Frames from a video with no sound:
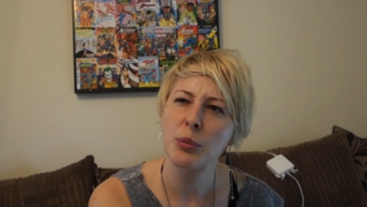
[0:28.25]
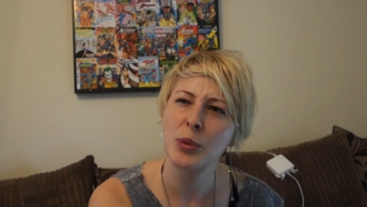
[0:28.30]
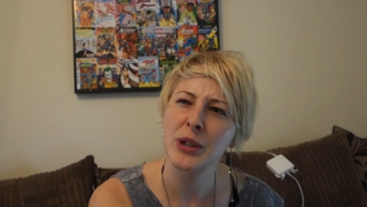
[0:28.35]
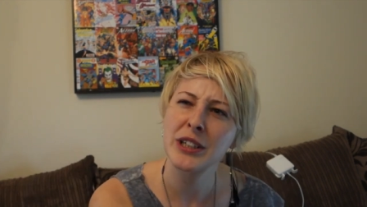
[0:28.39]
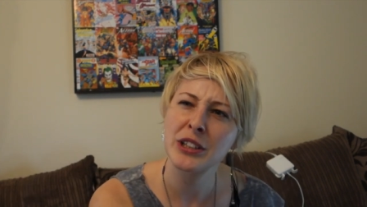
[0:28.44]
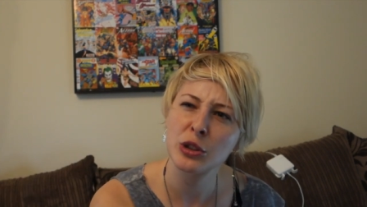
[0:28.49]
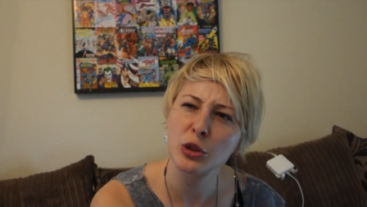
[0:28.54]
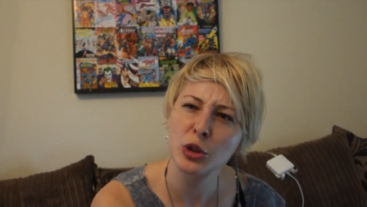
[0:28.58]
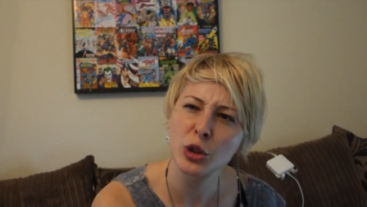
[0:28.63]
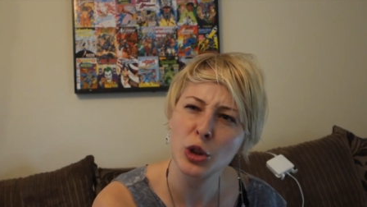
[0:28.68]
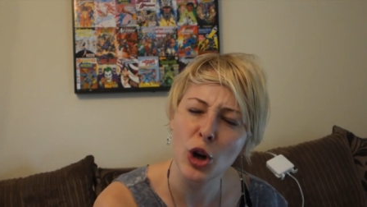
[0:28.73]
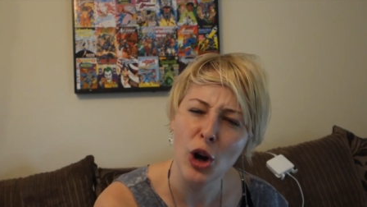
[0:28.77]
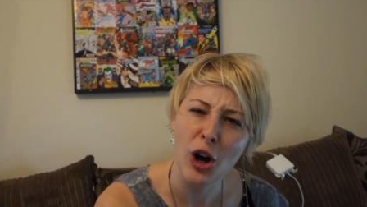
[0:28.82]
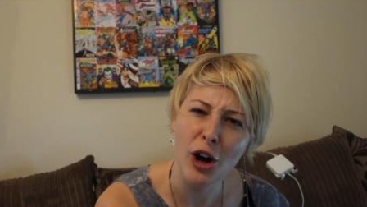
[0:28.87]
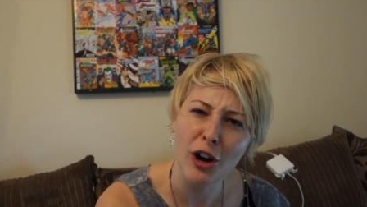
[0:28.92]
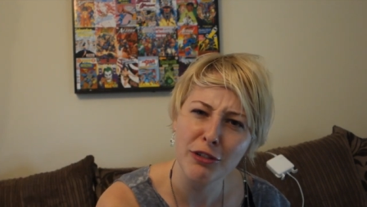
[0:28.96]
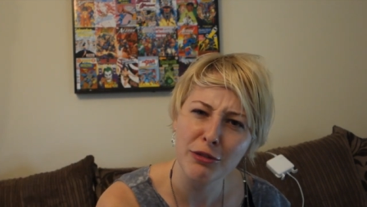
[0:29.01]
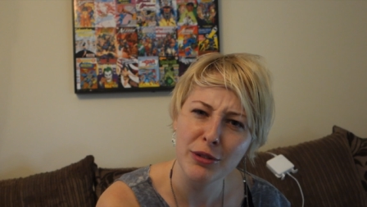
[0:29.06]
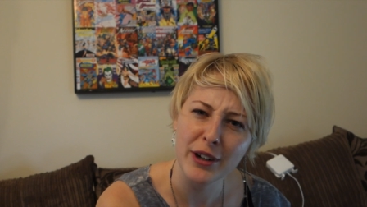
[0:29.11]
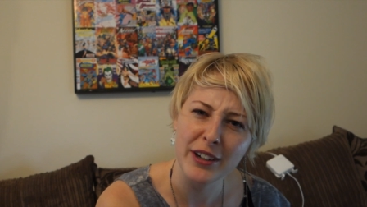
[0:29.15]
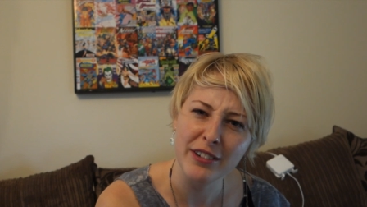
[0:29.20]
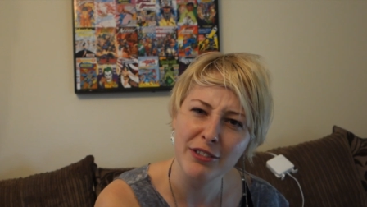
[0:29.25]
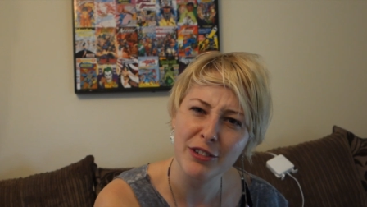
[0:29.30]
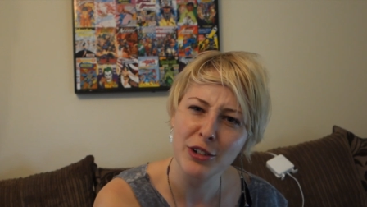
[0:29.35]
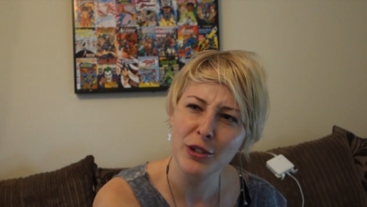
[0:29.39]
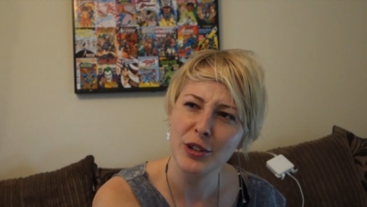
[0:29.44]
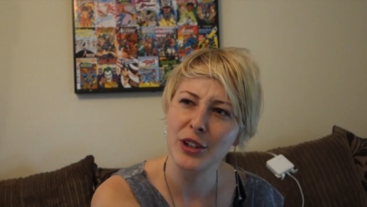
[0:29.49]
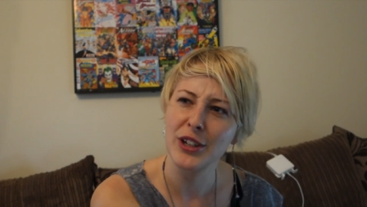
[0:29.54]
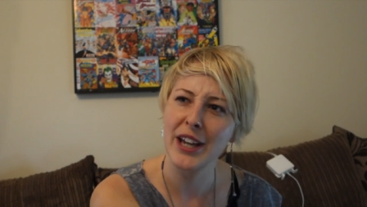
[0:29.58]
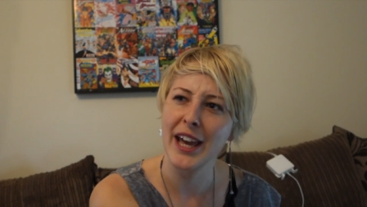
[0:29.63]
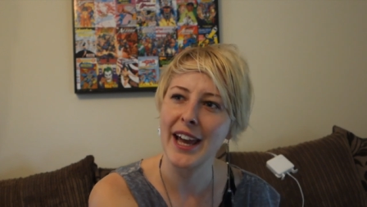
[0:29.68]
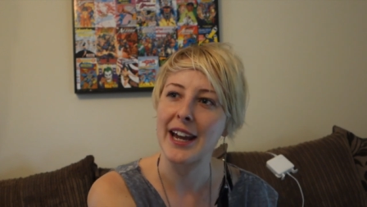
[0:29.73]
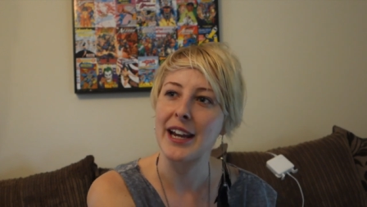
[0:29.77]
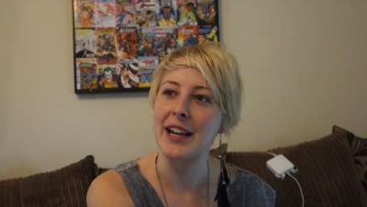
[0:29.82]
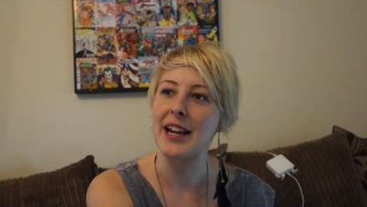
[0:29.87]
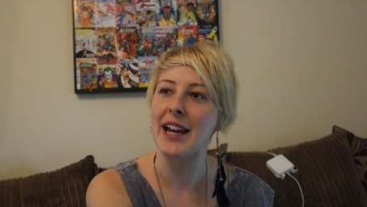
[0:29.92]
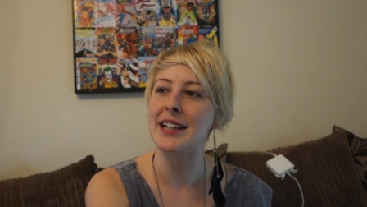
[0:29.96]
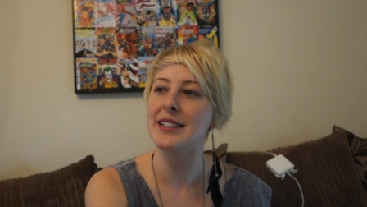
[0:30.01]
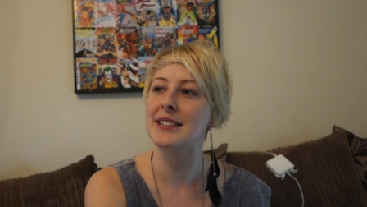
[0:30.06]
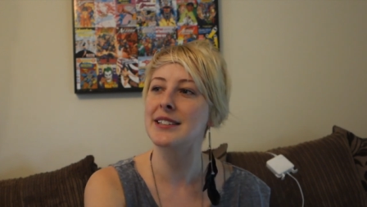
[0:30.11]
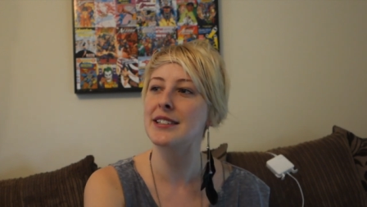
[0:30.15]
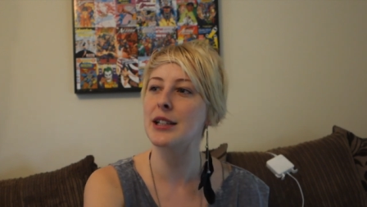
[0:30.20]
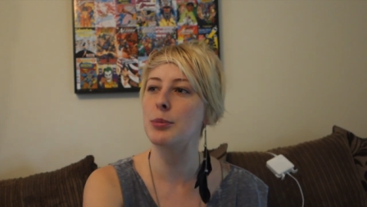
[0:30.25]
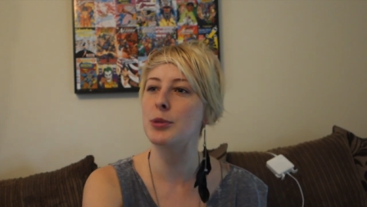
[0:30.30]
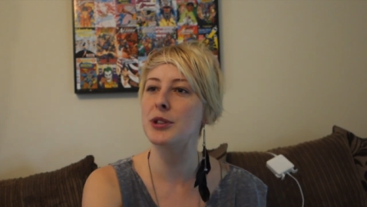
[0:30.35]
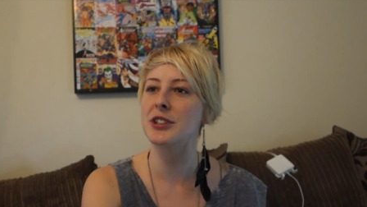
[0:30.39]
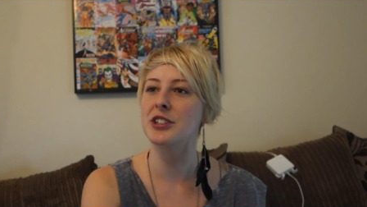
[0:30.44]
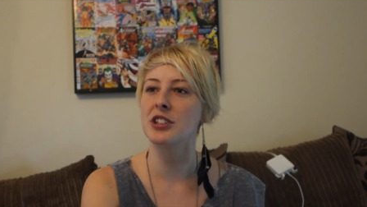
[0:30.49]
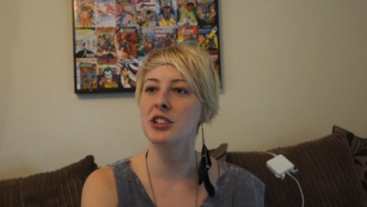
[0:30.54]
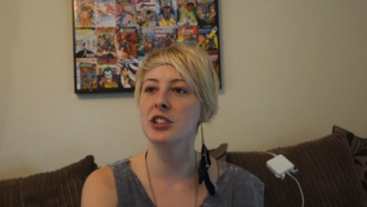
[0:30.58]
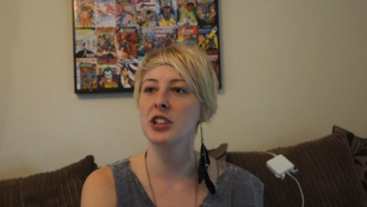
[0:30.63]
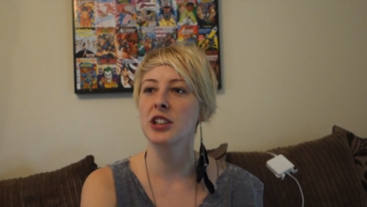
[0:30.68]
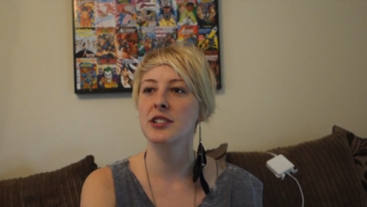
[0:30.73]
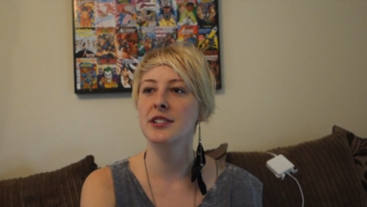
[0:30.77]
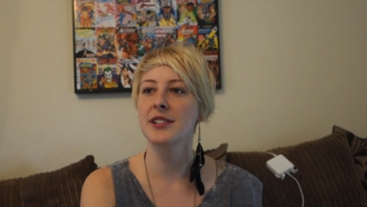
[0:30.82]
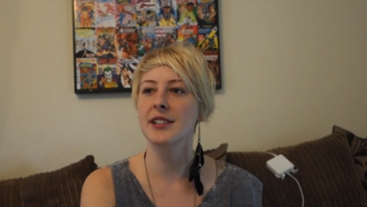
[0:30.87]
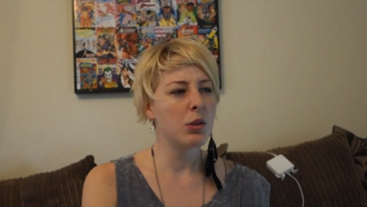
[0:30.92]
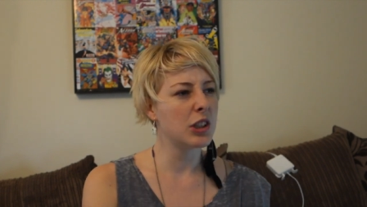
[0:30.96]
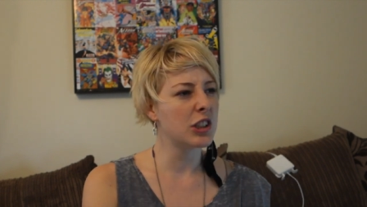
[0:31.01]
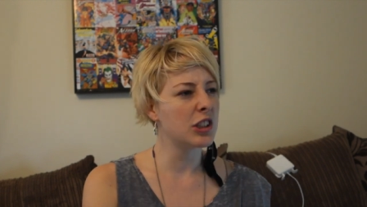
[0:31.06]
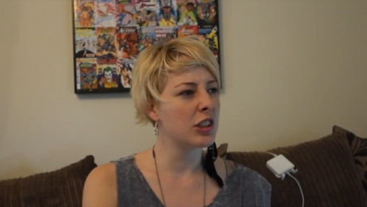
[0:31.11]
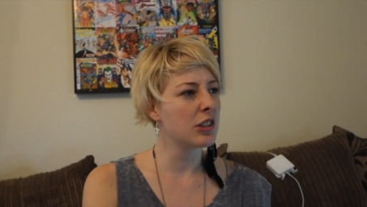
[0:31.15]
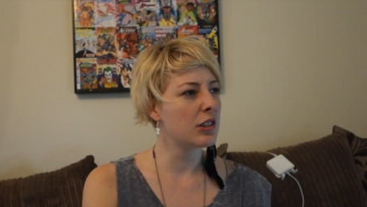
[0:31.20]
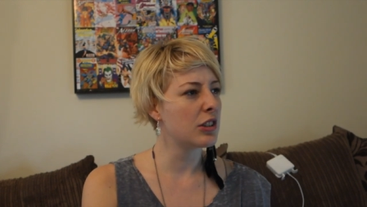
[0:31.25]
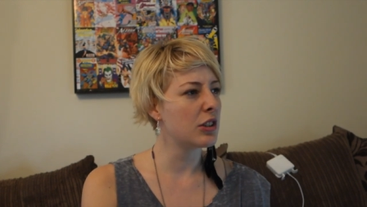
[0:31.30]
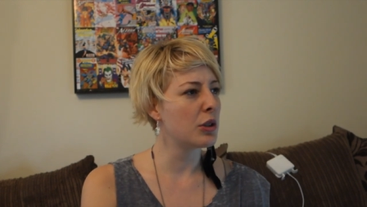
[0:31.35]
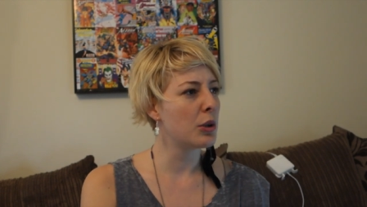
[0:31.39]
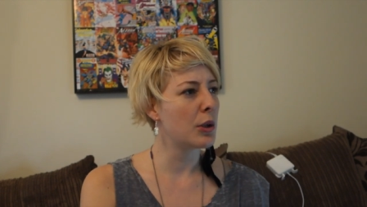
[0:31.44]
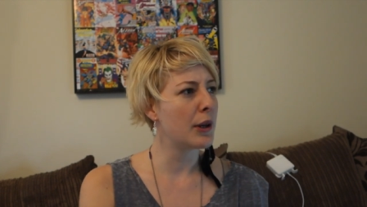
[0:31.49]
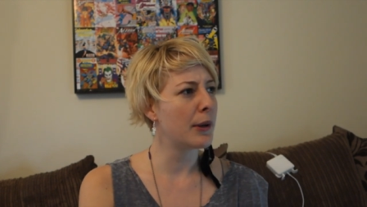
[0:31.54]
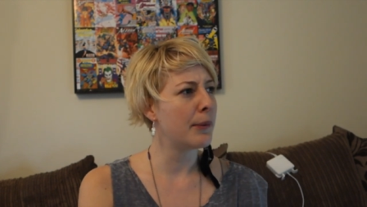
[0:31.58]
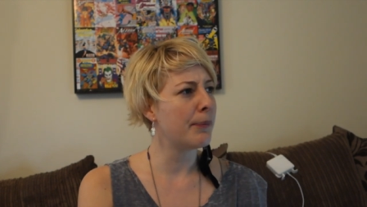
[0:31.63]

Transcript: We sort of got halfway through the day and someone suggested we should do